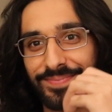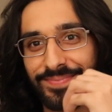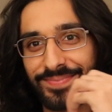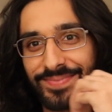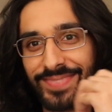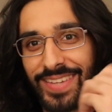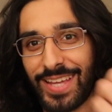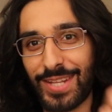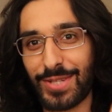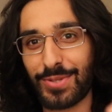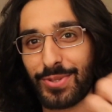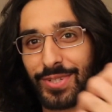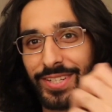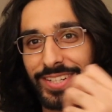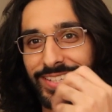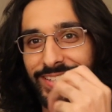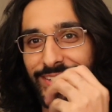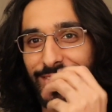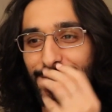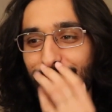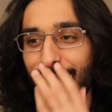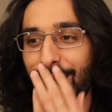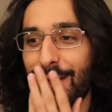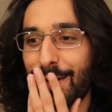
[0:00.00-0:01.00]
That's what it
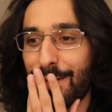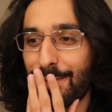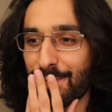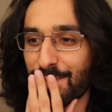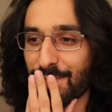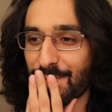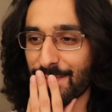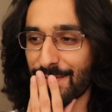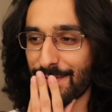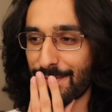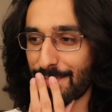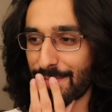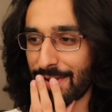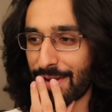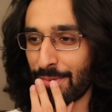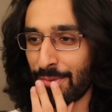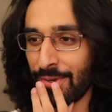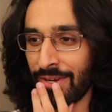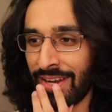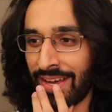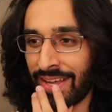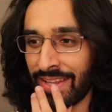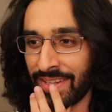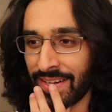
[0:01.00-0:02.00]
is, right? Oh man,
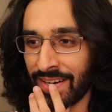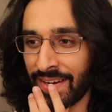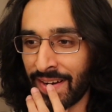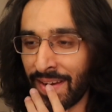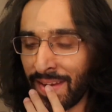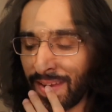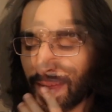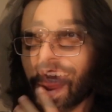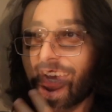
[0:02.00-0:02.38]
we got there.